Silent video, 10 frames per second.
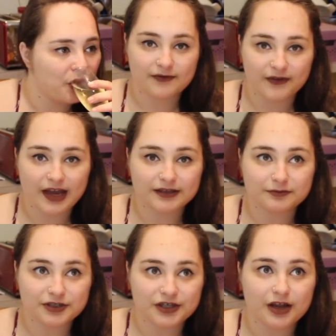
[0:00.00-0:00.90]
In fact,
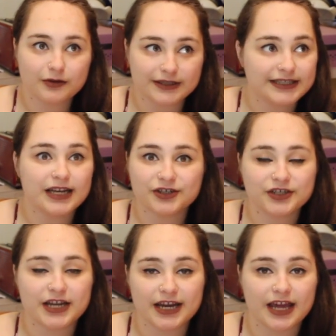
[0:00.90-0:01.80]
Michelle was such
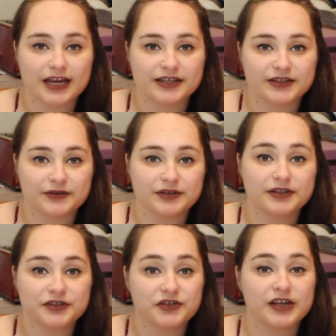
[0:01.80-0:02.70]
a dedicated student
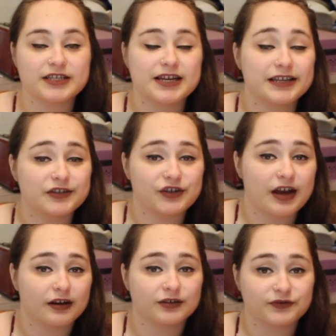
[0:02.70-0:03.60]
that she attended
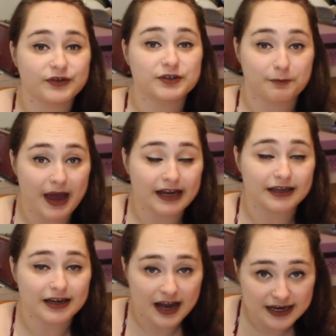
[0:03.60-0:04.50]
Chicago's first
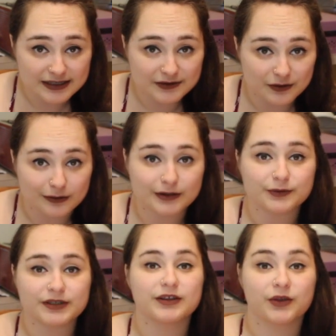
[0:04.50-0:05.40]
magnet high school, which
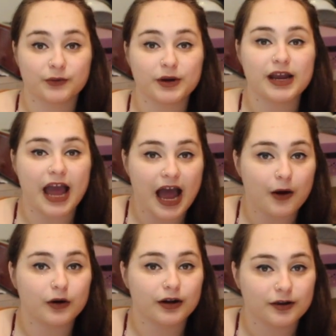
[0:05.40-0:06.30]
was a
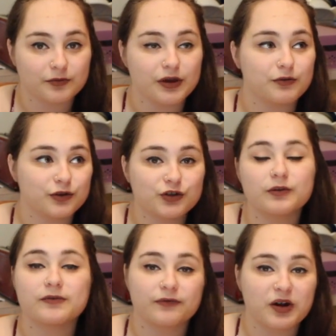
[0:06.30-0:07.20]
3-hour commute
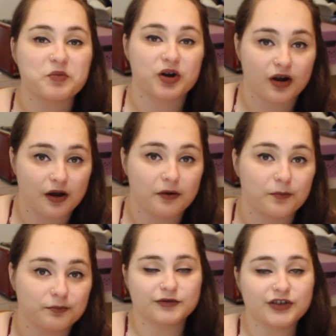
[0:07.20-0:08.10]
to and from her
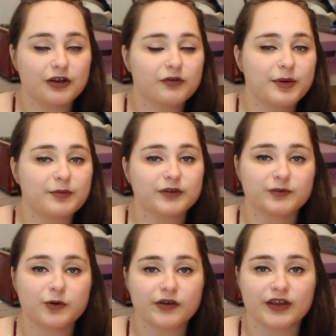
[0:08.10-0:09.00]
home. Michelle
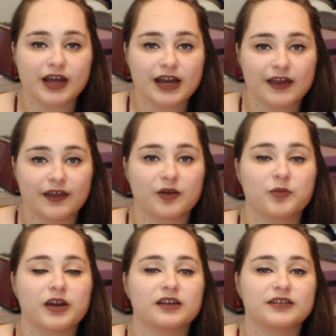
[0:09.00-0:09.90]
remembers more than anything
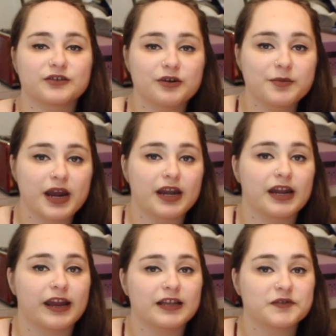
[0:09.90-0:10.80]
being discriminated
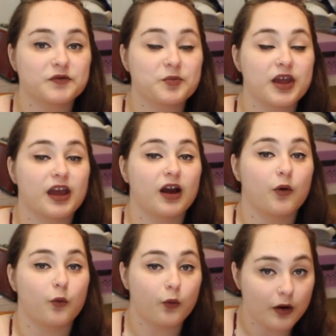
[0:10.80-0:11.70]
against for being
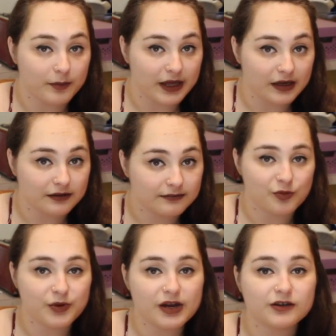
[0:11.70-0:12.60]
a woman.
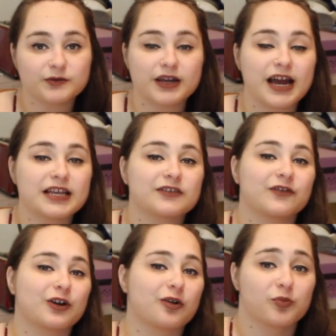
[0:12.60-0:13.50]
Her peers would ask
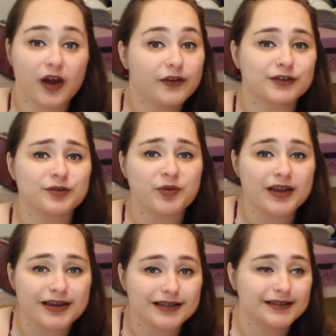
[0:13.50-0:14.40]
for her brother's
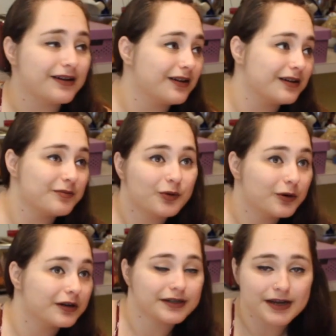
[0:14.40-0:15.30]
opinions on
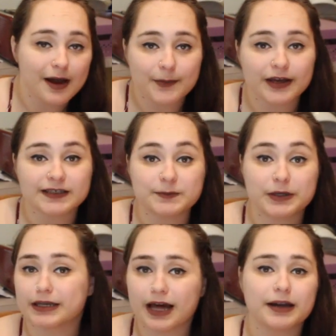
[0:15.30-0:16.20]
important topics,
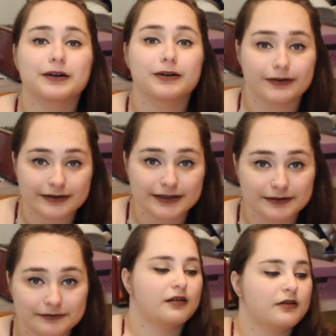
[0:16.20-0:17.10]
but not
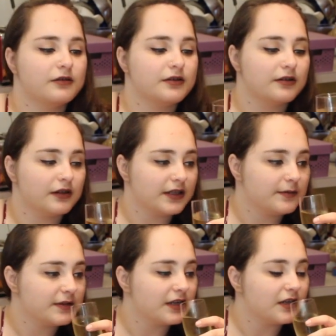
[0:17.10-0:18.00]
hers. Oh,
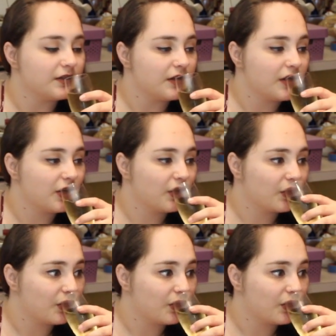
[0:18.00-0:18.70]
internalized misogyny.